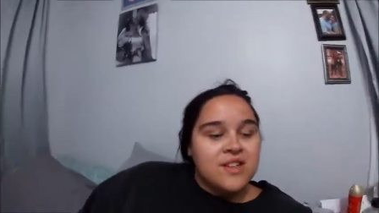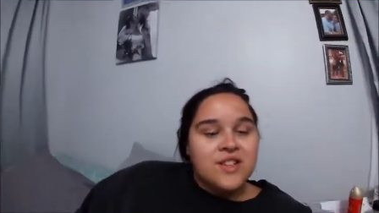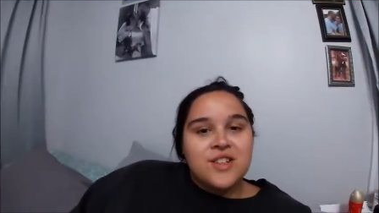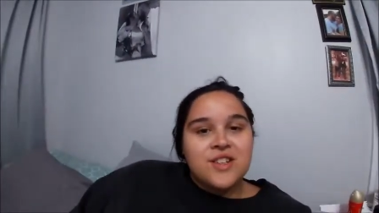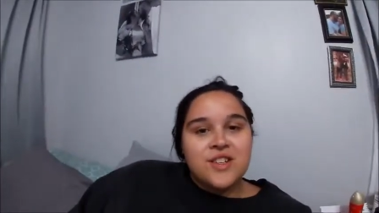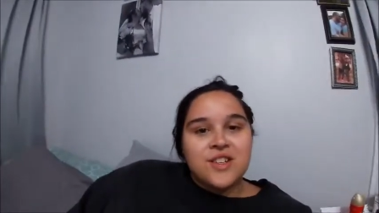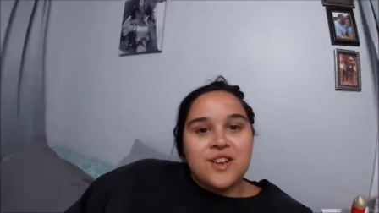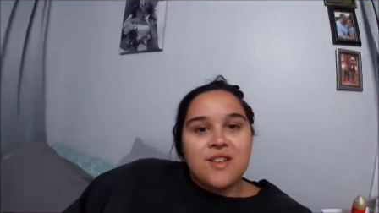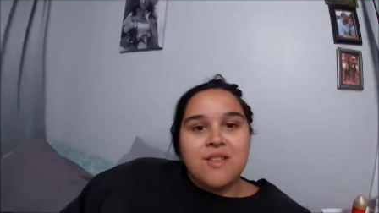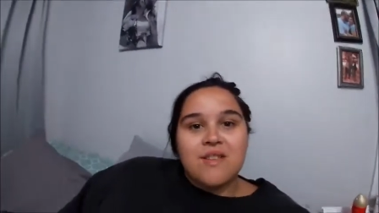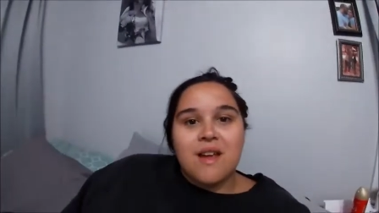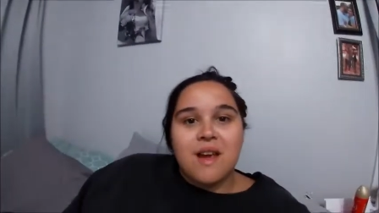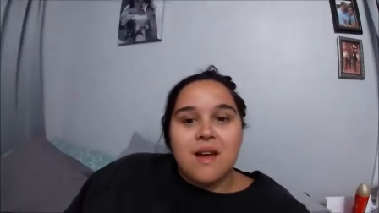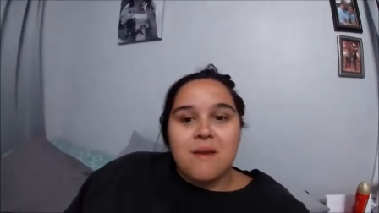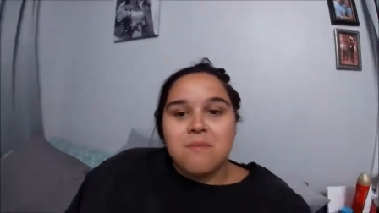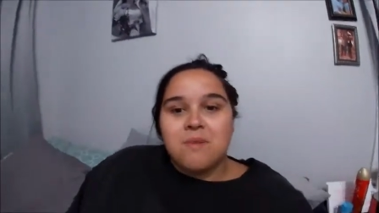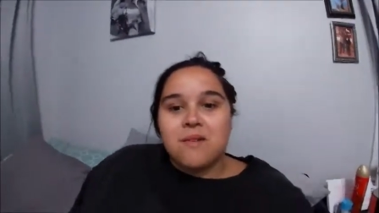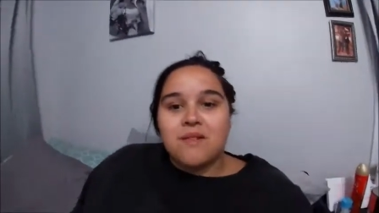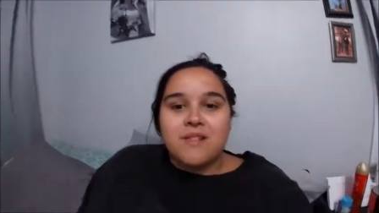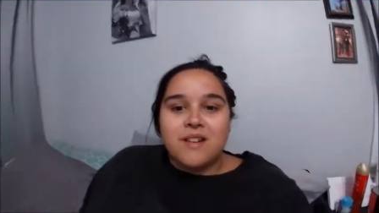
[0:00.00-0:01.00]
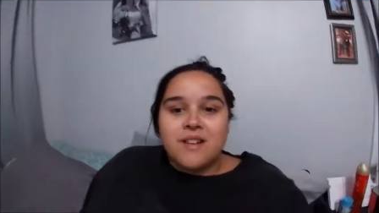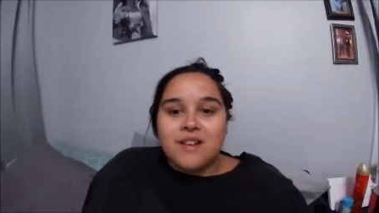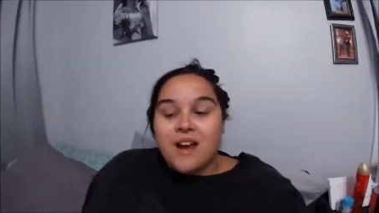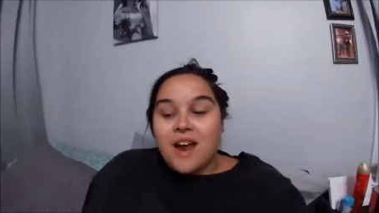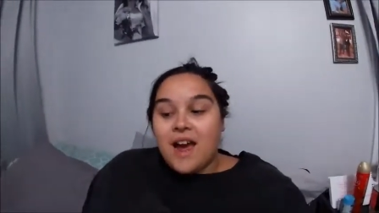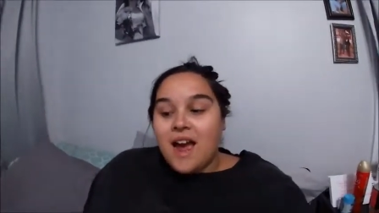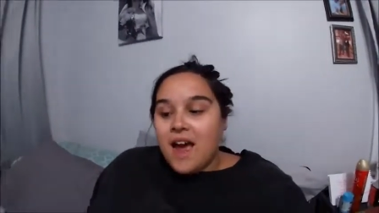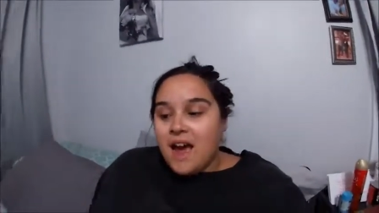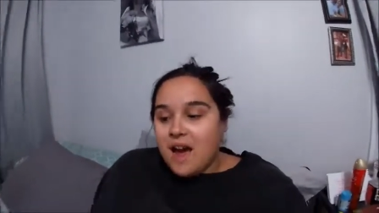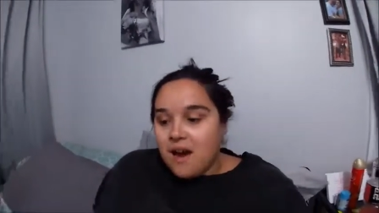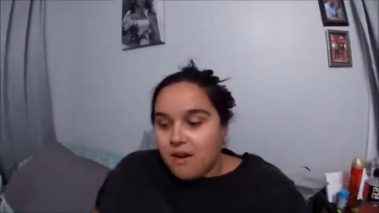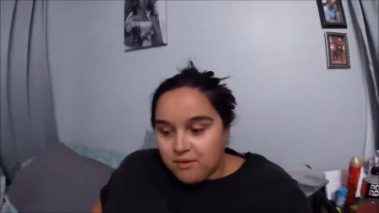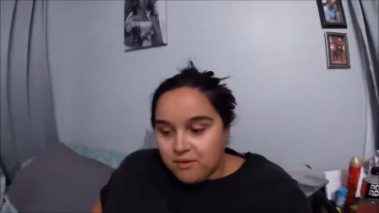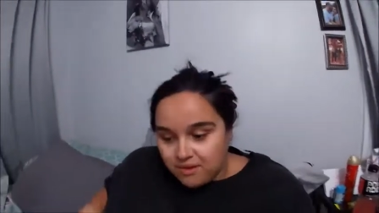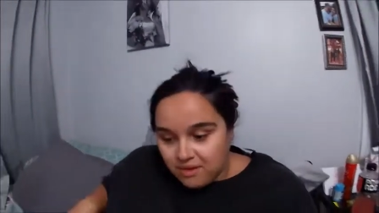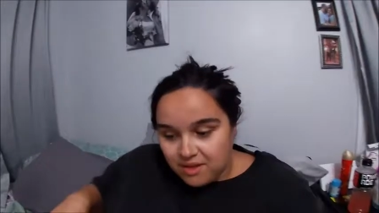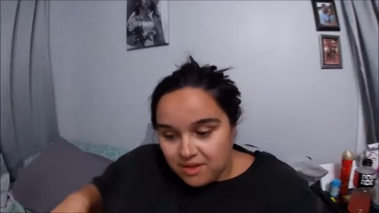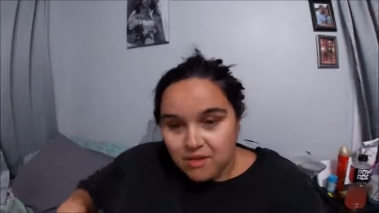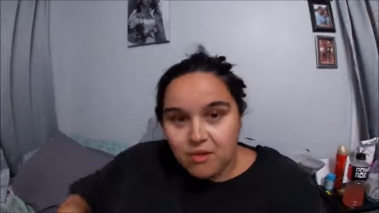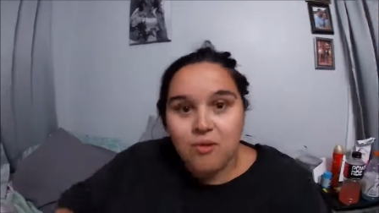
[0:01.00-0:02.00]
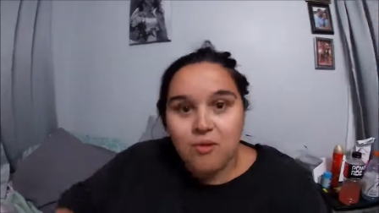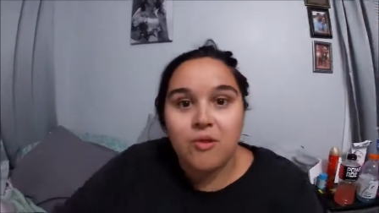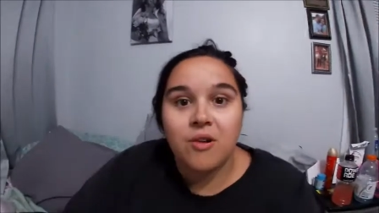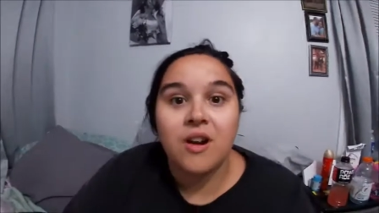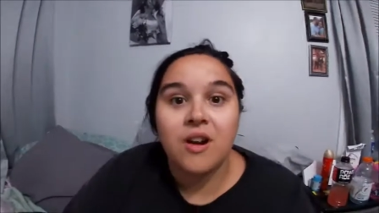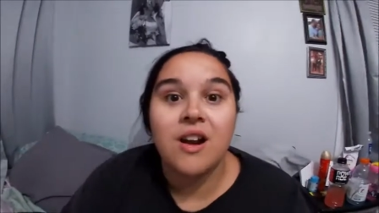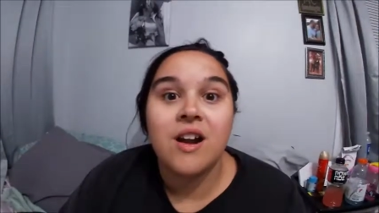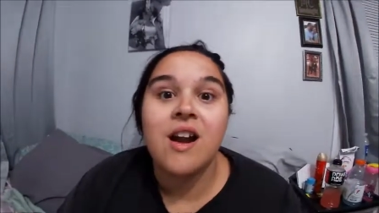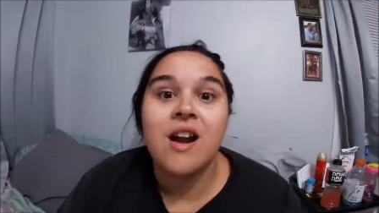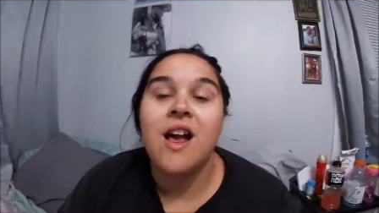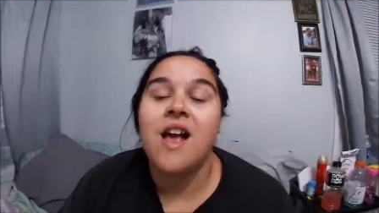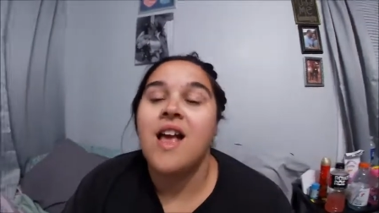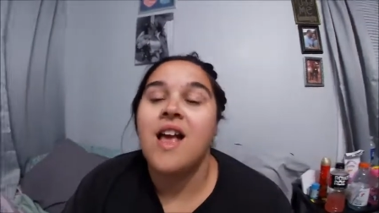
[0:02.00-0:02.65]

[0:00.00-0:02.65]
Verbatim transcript: she just uploaded a house tour.